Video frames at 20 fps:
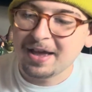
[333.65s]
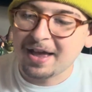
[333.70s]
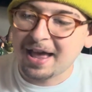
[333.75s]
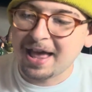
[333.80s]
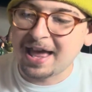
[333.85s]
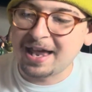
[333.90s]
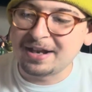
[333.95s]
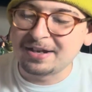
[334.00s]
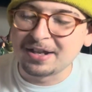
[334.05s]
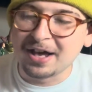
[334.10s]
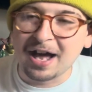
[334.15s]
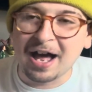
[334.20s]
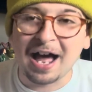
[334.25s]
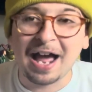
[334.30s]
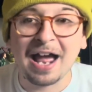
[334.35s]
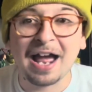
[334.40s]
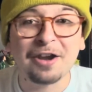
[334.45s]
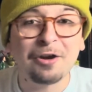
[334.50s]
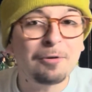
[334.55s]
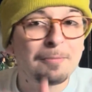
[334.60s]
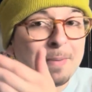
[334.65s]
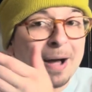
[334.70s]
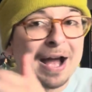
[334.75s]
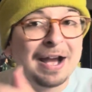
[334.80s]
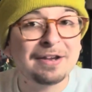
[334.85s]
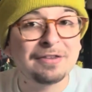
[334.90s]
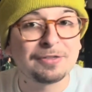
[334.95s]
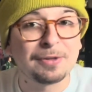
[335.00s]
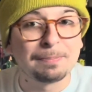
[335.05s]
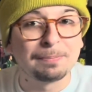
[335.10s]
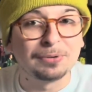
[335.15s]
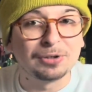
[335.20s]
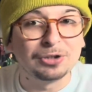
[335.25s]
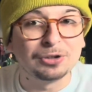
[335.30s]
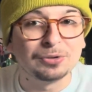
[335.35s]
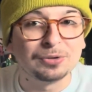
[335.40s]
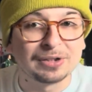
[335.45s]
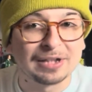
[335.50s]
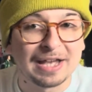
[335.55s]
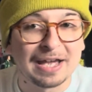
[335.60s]
And I don't mind the
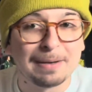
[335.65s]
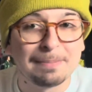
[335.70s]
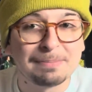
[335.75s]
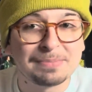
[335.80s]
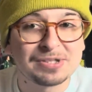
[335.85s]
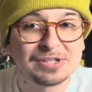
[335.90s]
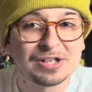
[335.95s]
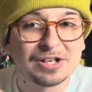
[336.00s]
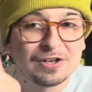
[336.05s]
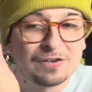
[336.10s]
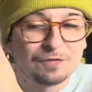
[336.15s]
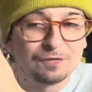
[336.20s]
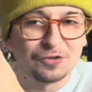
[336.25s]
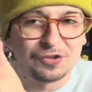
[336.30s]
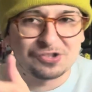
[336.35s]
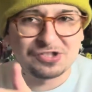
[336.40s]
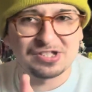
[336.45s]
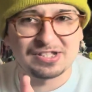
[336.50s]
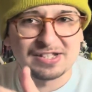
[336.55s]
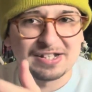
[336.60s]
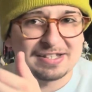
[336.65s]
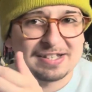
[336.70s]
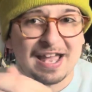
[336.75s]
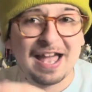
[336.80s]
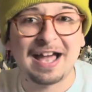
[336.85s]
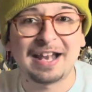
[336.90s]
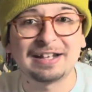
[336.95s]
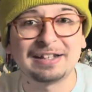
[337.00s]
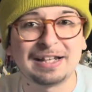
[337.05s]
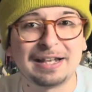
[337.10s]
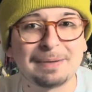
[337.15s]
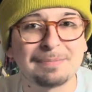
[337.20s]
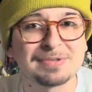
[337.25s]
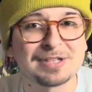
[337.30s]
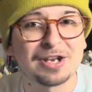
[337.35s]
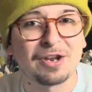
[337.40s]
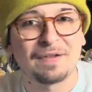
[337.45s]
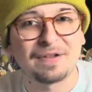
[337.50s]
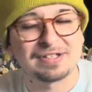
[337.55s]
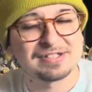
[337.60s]
blue limbs versus the tan limbs.
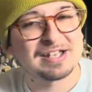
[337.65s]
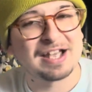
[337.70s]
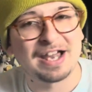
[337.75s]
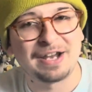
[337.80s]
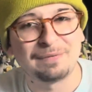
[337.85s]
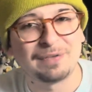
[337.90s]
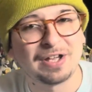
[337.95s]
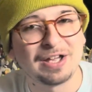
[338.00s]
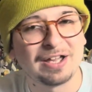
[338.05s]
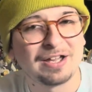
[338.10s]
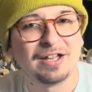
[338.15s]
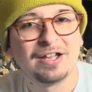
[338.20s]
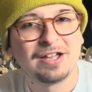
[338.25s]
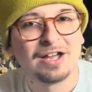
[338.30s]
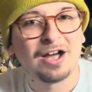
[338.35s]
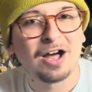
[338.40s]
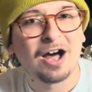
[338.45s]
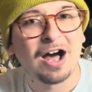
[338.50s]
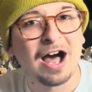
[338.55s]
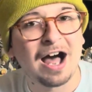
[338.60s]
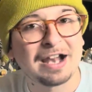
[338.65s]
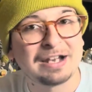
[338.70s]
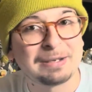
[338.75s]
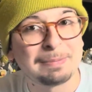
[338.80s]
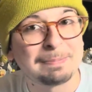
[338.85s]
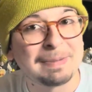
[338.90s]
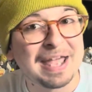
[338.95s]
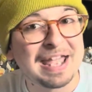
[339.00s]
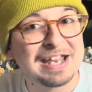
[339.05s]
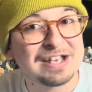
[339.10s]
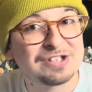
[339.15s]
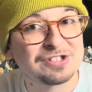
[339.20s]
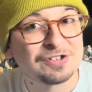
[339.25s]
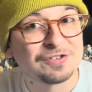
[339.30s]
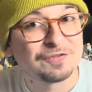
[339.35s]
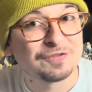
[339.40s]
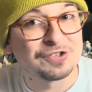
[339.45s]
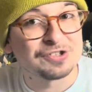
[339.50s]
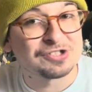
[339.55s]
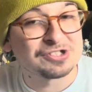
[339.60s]
I know that's kind of a hot debate
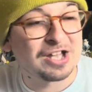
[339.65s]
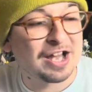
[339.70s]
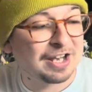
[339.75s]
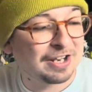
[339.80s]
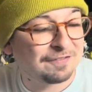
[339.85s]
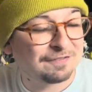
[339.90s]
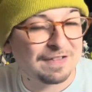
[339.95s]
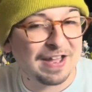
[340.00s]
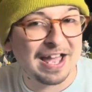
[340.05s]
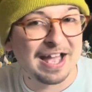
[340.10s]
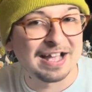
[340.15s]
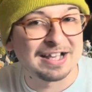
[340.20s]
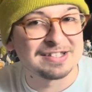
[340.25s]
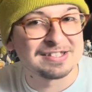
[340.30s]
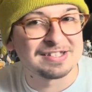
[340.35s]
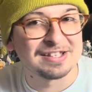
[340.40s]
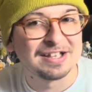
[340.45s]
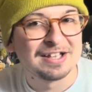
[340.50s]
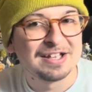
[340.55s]
for the Sonic fans.